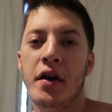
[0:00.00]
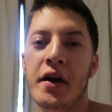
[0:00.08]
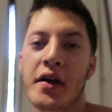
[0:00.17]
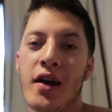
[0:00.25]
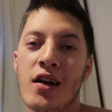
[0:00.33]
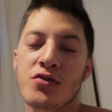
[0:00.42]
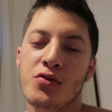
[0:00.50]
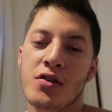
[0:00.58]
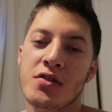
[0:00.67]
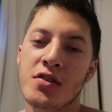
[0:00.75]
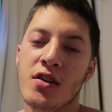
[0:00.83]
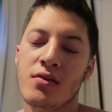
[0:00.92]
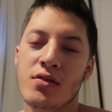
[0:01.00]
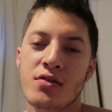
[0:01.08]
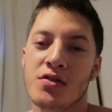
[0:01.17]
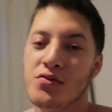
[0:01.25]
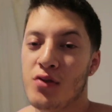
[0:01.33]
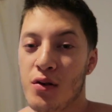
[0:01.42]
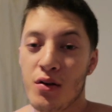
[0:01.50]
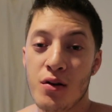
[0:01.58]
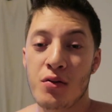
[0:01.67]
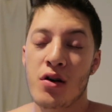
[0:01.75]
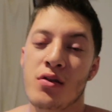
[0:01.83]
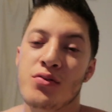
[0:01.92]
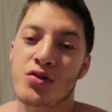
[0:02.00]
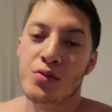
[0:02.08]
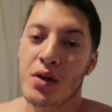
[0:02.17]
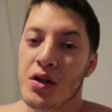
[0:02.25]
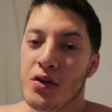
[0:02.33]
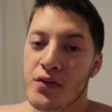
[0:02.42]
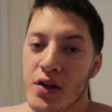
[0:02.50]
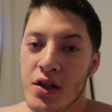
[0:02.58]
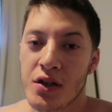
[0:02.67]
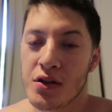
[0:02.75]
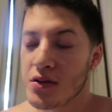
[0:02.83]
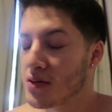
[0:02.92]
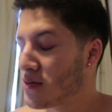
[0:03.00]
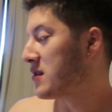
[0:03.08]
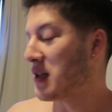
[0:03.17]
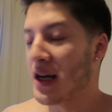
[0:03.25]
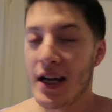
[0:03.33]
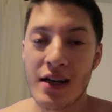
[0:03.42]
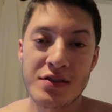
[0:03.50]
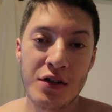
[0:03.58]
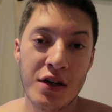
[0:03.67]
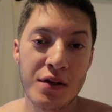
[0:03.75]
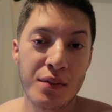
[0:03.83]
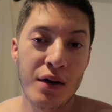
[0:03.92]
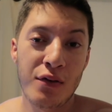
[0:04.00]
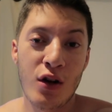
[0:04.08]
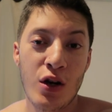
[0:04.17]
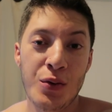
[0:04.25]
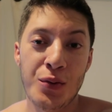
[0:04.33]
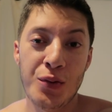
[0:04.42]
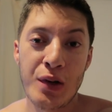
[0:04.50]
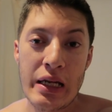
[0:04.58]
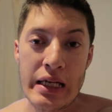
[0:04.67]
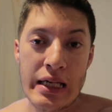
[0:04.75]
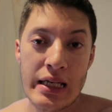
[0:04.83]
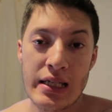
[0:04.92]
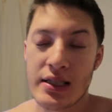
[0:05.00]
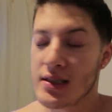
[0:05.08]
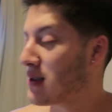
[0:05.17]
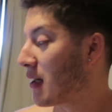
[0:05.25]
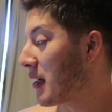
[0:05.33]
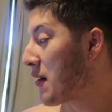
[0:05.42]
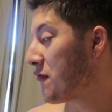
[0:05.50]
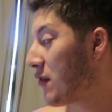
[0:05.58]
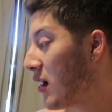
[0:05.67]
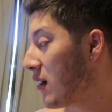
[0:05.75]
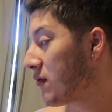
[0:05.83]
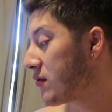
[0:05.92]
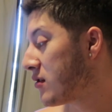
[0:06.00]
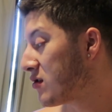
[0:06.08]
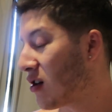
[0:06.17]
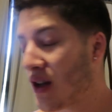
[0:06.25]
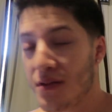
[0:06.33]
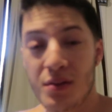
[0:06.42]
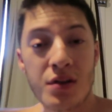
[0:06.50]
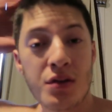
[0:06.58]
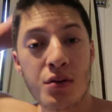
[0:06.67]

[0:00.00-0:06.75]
Hey guys, what's up? This is Raul and welcome to my new video. Today I started my vlog really late, like at 5, because all I've been